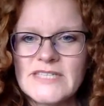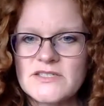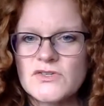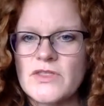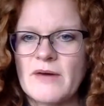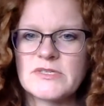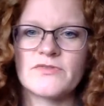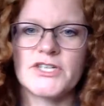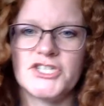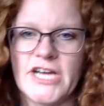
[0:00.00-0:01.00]
So that was
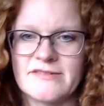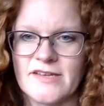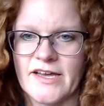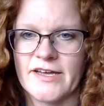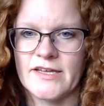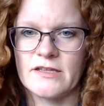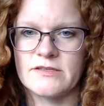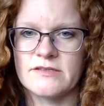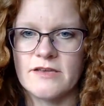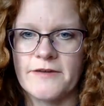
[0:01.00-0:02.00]
for Jessica. Let's
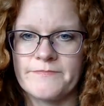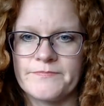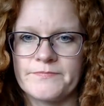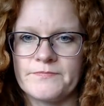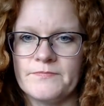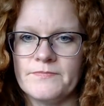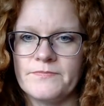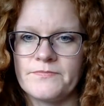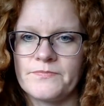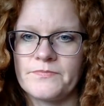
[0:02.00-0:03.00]
see.
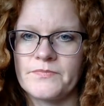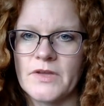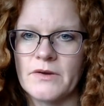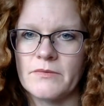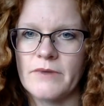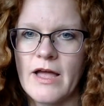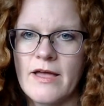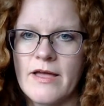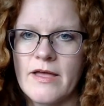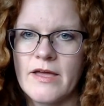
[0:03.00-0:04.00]
All
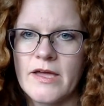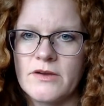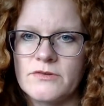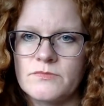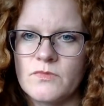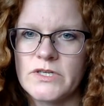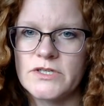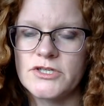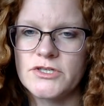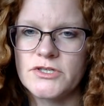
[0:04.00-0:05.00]
right. Oh, we
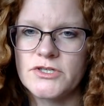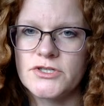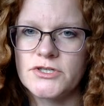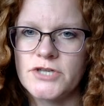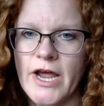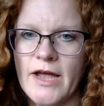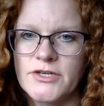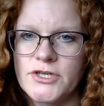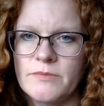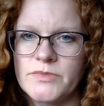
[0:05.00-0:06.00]
just chat
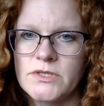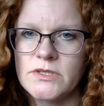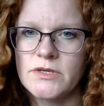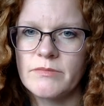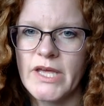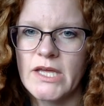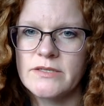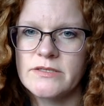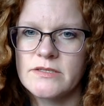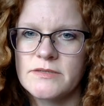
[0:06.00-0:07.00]
jumped a little
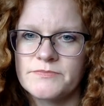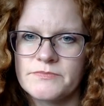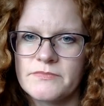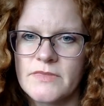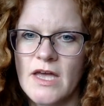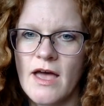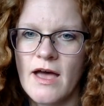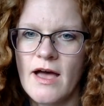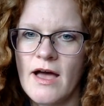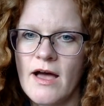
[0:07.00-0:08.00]
bit.
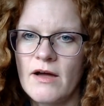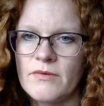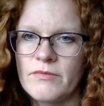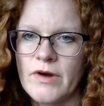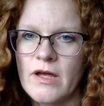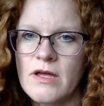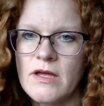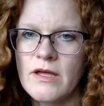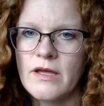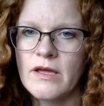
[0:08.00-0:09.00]
All
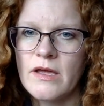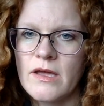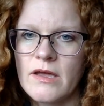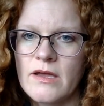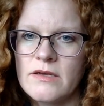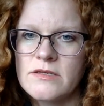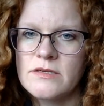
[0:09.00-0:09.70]
right.